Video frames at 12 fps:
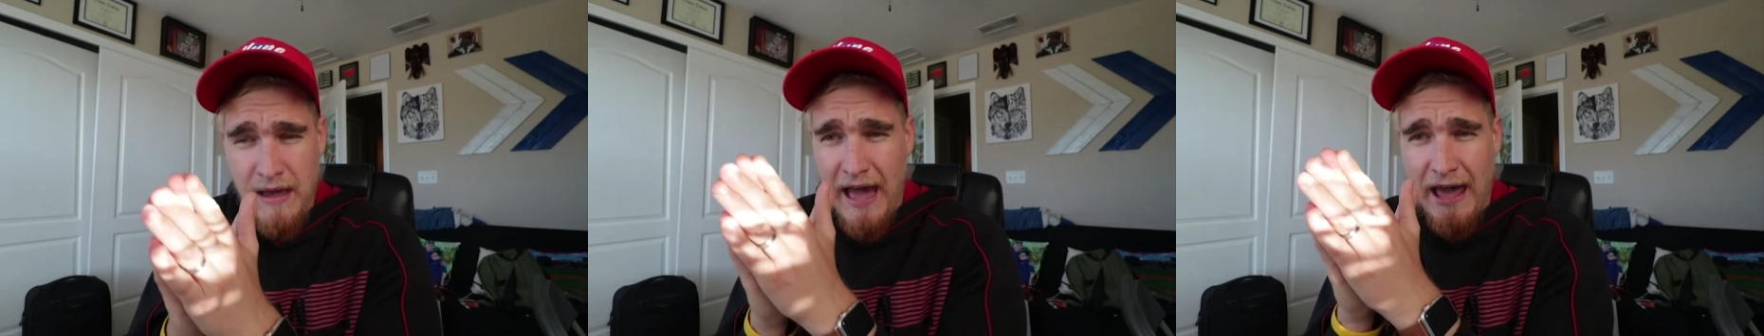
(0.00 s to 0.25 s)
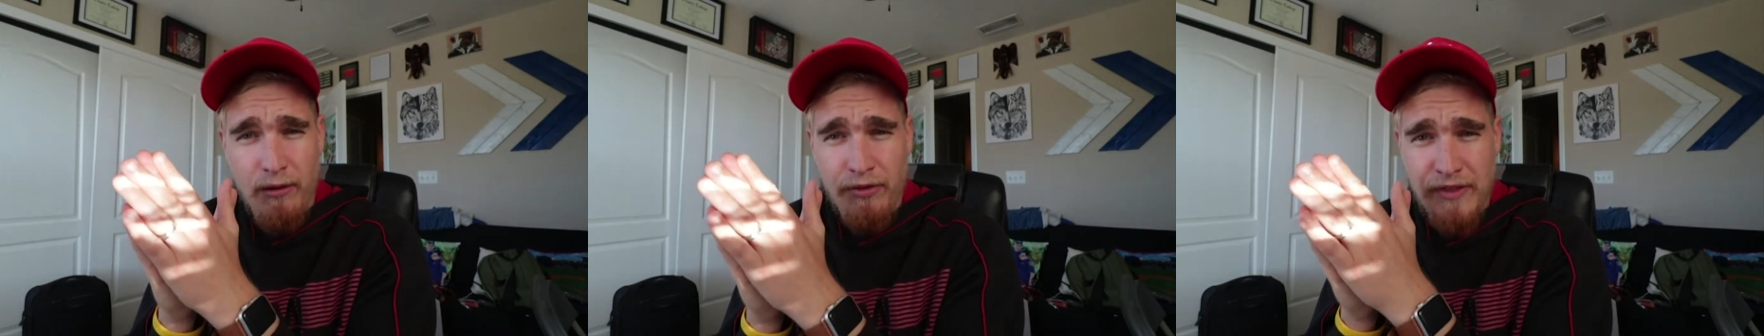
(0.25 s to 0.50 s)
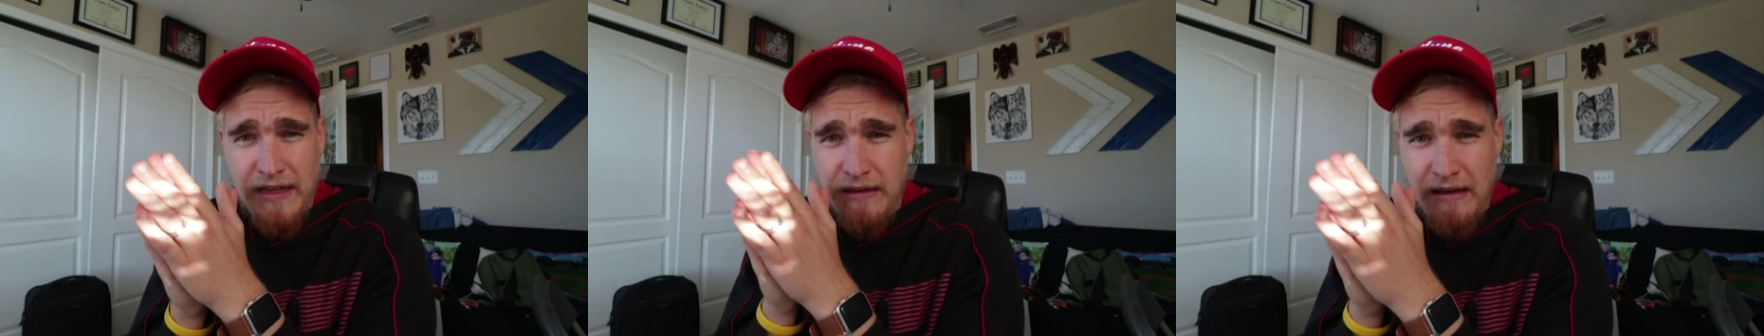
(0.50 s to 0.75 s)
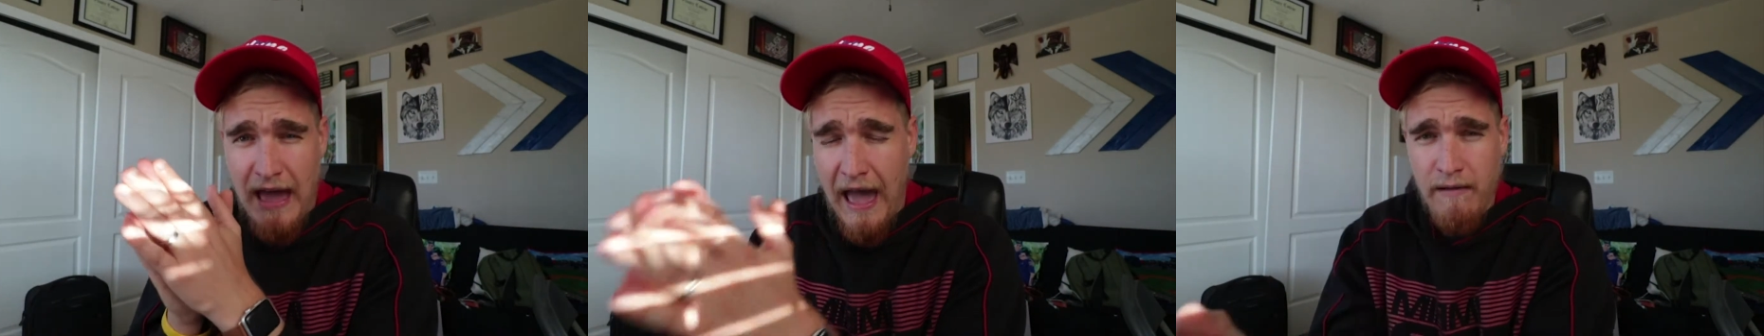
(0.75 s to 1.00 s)
I don't
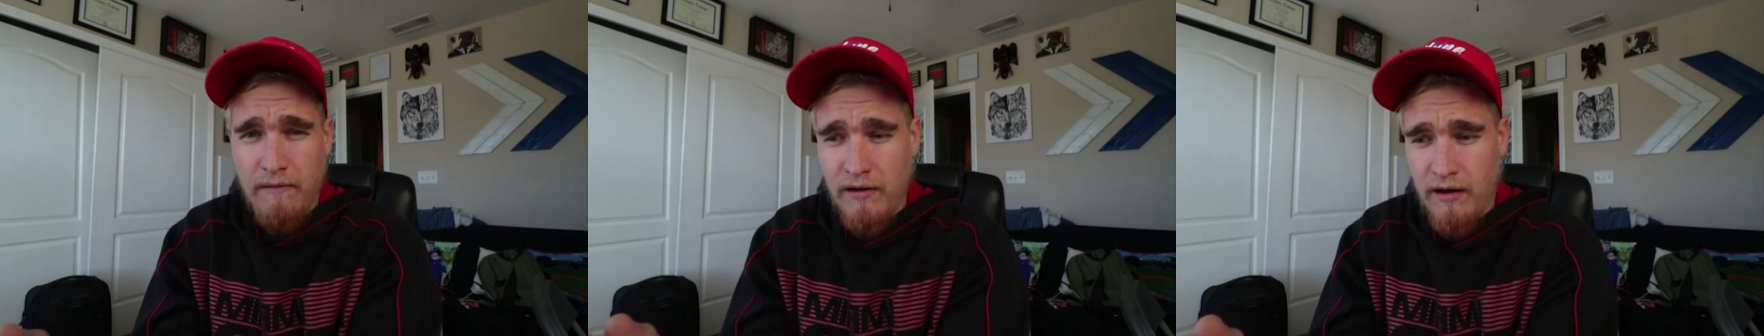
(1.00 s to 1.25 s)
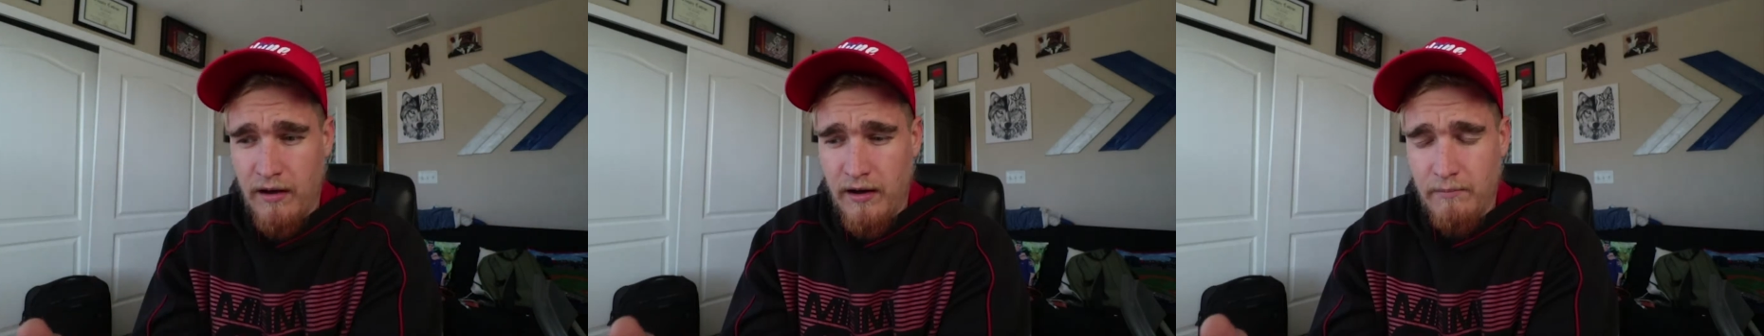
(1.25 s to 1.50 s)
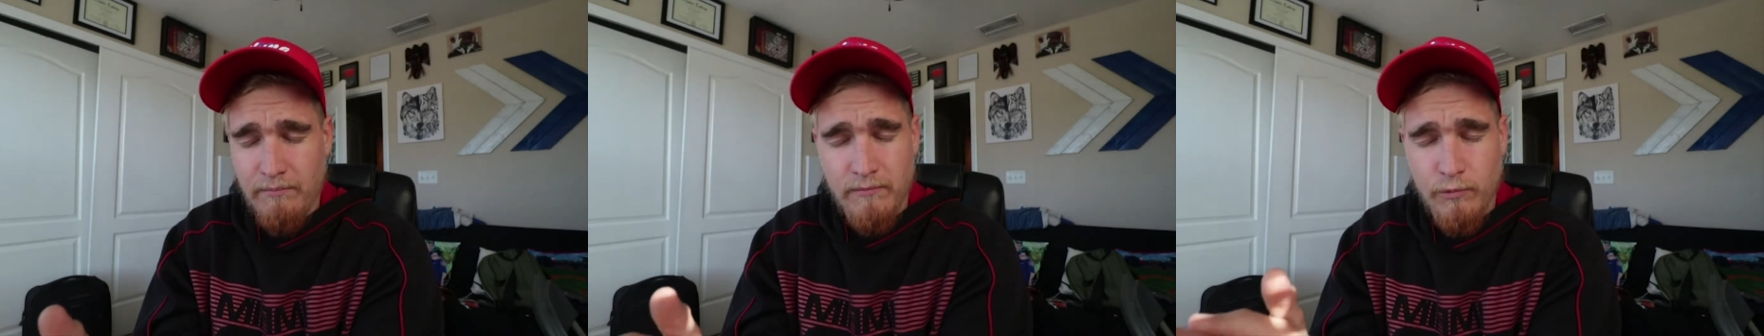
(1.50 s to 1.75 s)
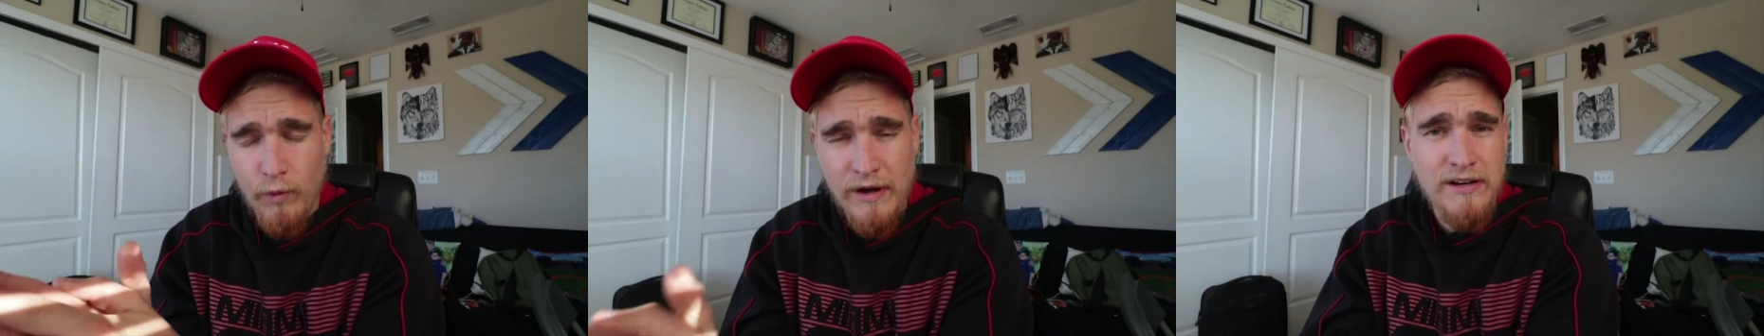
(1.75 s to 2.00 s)
think um,
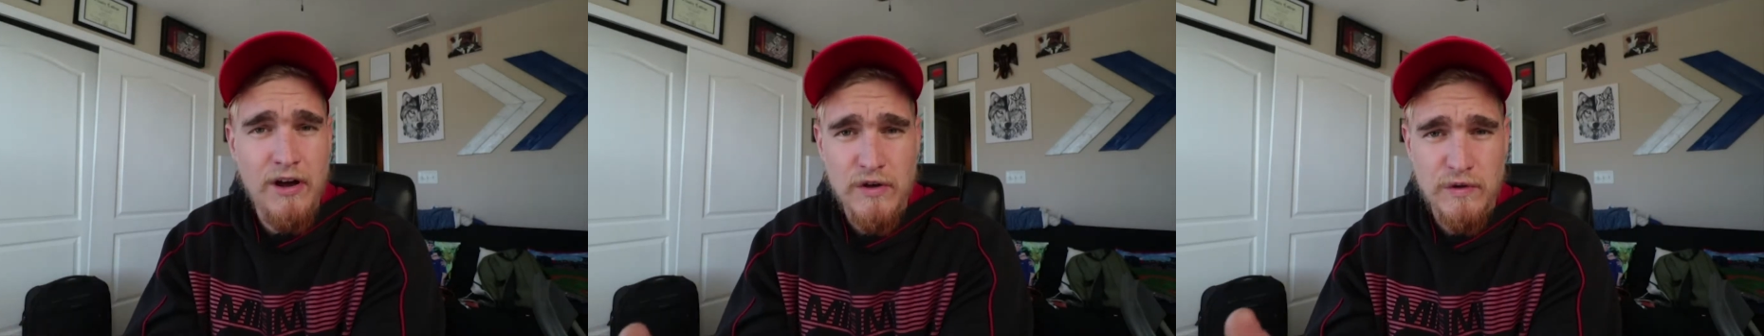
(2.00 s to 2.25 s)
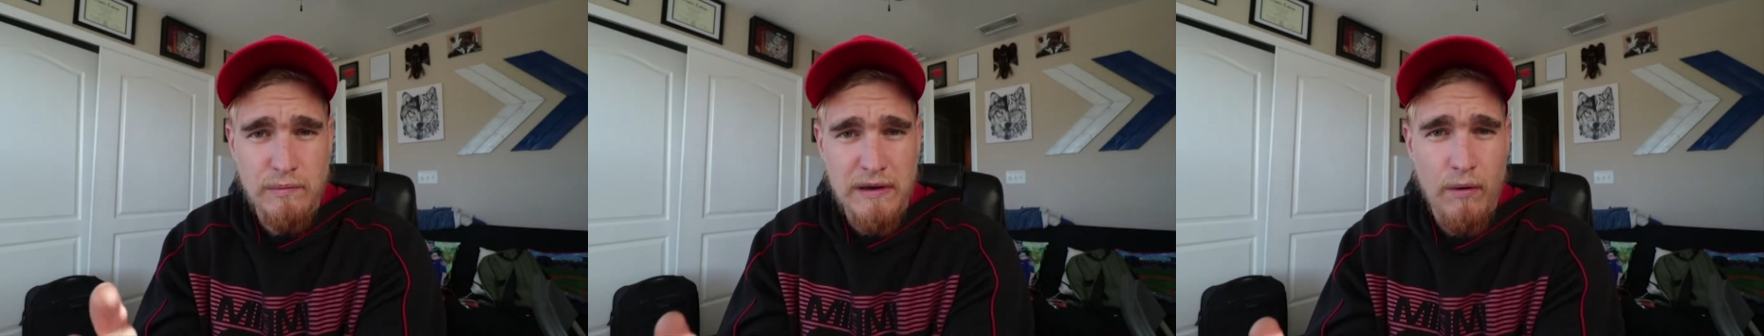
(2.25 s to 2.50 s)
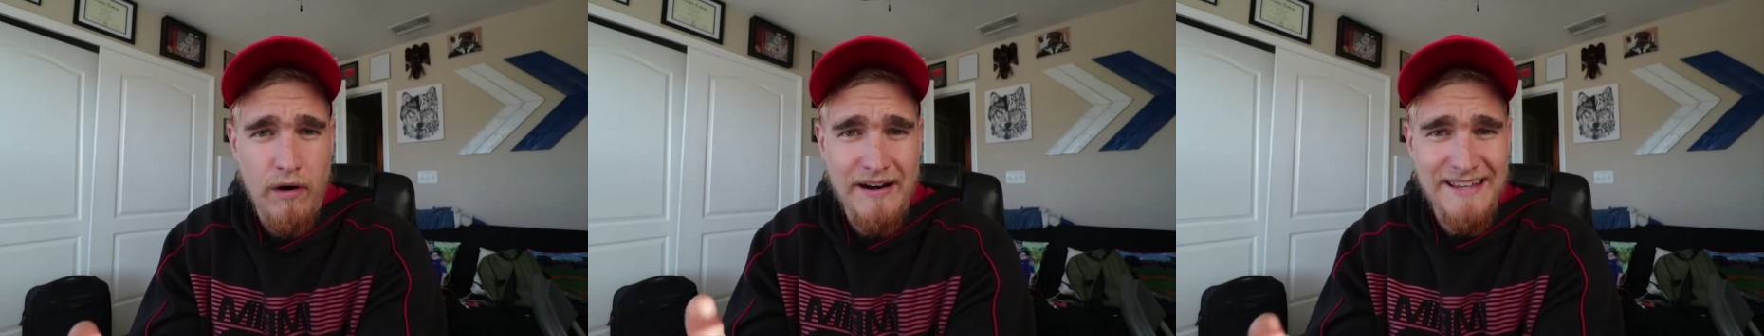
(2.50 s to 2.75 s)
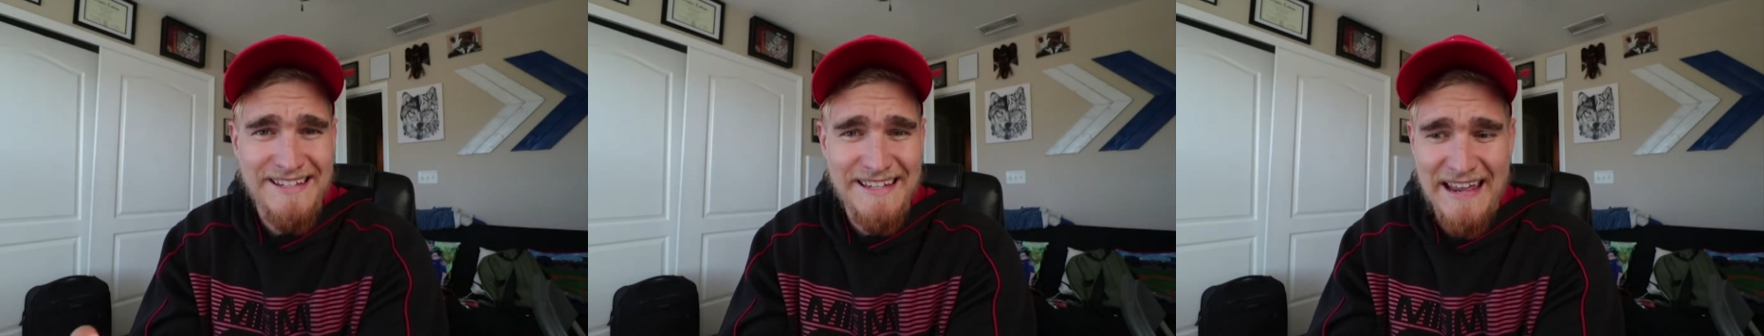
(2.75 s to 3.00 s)
Windows would be where
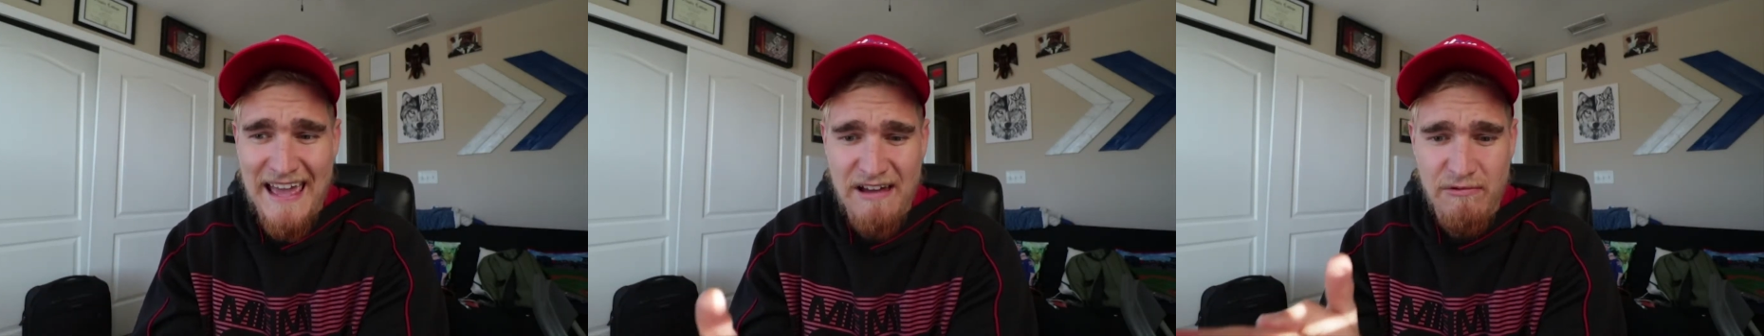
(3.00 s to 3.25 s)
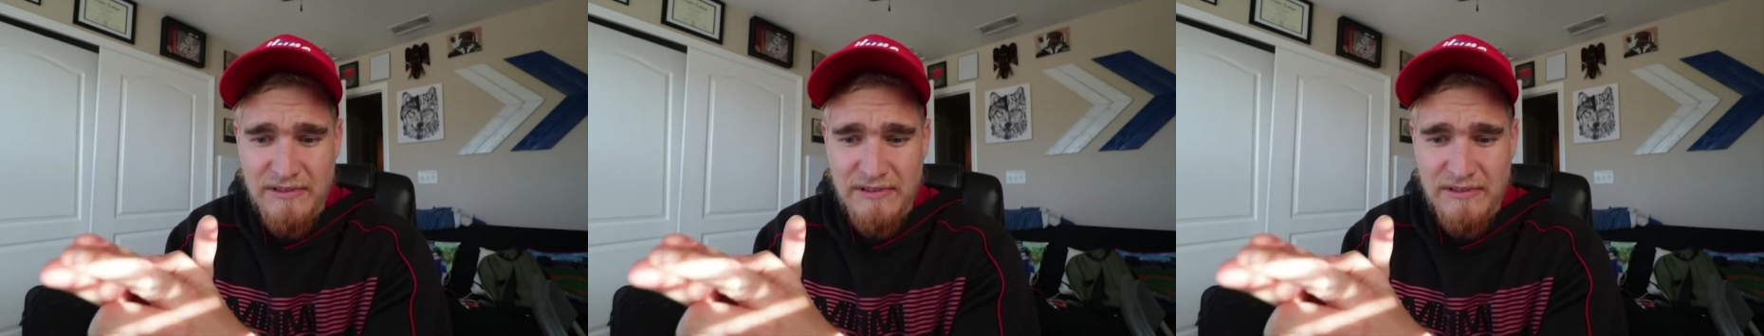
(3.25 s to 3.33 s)
it is today,